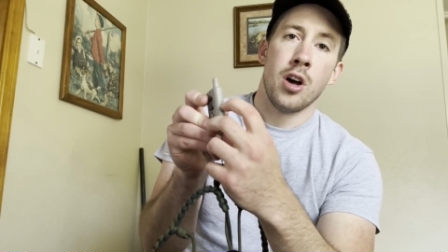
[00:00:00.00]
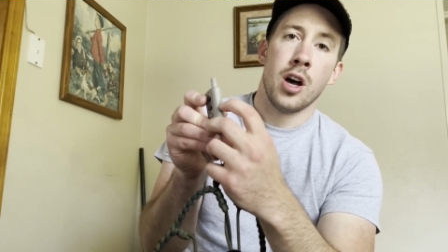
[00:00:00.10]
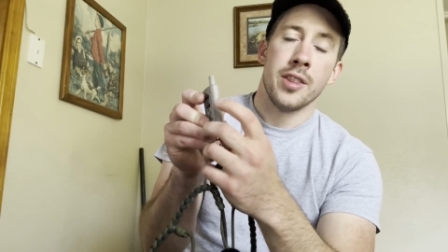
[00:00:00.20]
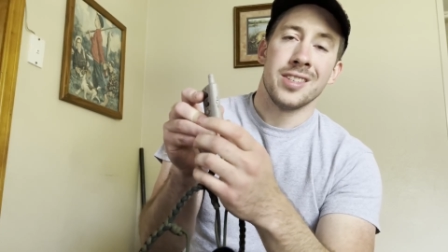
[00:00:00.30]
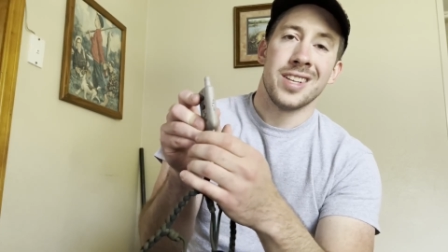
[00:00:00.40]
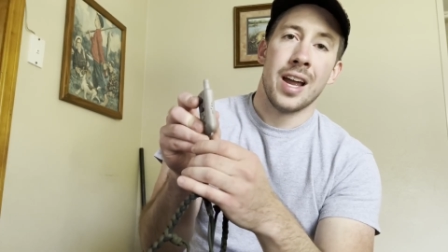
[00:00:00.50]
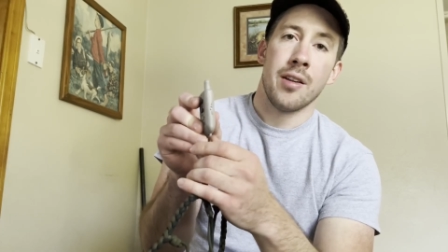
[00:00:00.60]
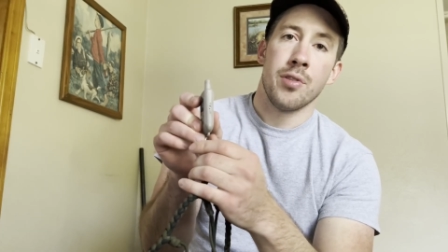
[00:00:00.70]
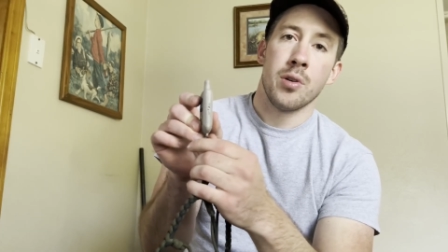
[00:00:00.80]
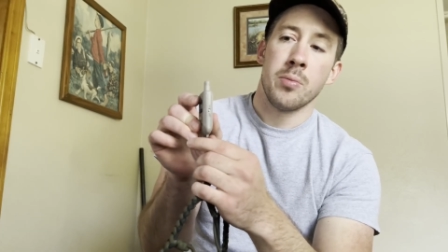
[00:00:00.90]
on the side
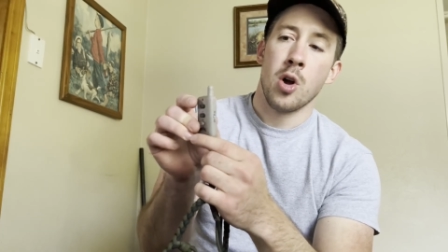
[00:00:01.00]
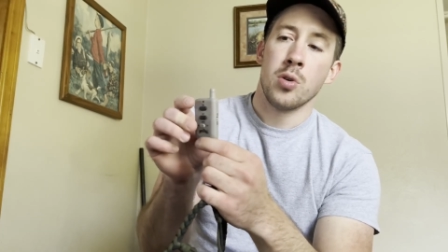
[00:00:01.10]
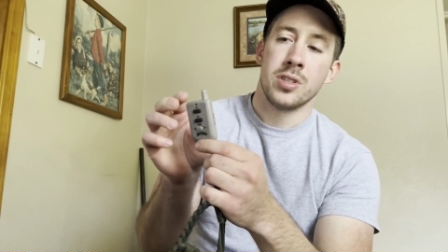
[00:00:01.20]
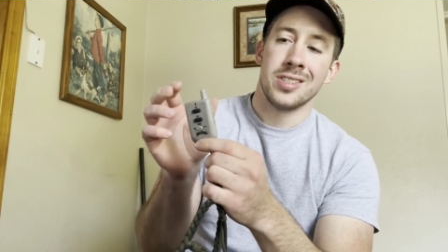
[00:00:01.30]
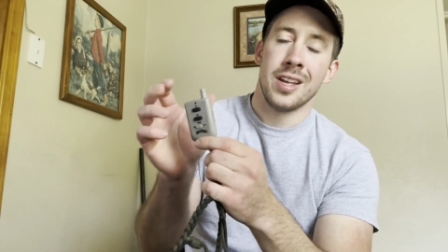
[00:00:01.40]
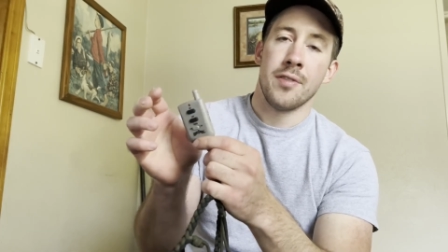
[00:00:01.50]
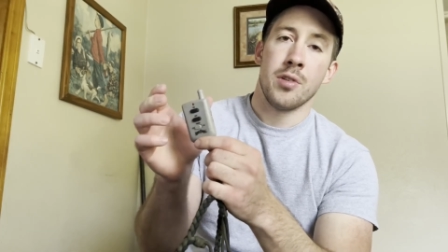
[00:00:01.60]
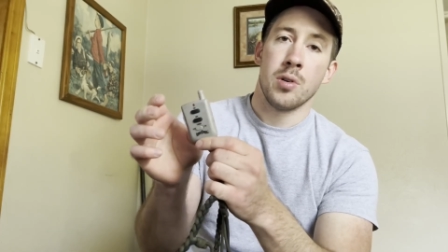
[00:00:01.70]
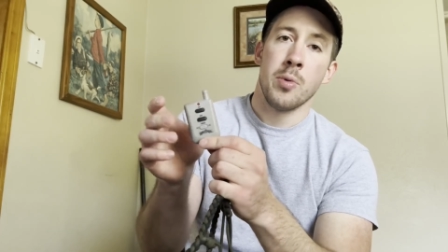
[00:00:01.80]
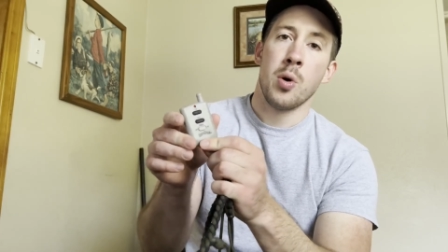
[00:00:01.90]
of the remote to save the
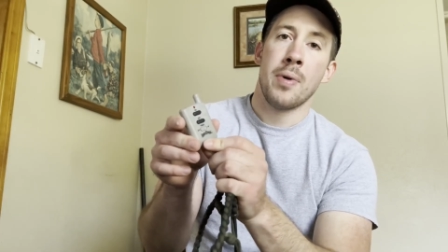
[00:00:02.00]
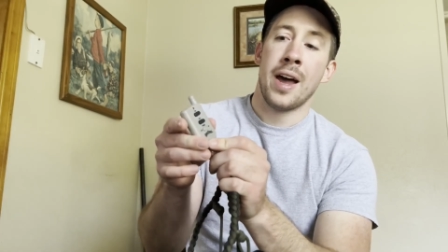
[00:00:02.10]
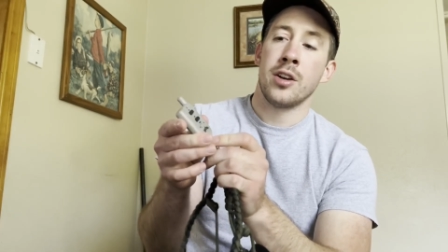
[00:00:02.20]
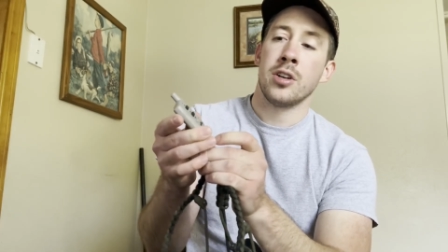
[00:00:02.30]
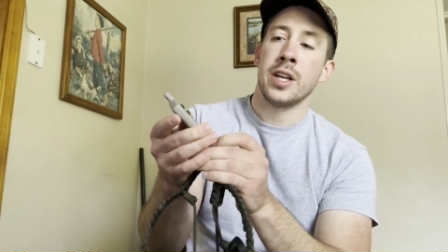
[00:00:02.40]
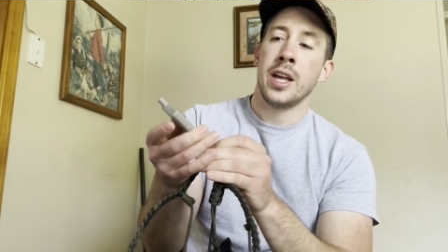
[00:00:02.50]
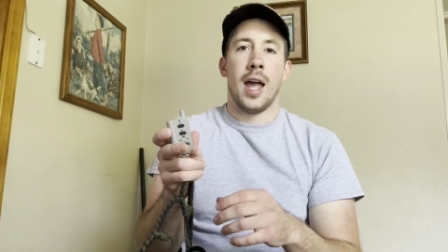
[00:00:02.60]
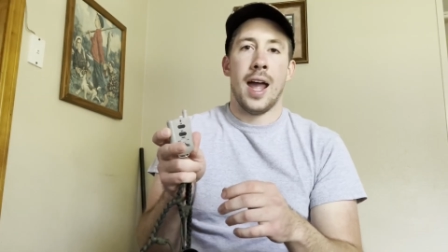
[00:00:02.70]
remote battery,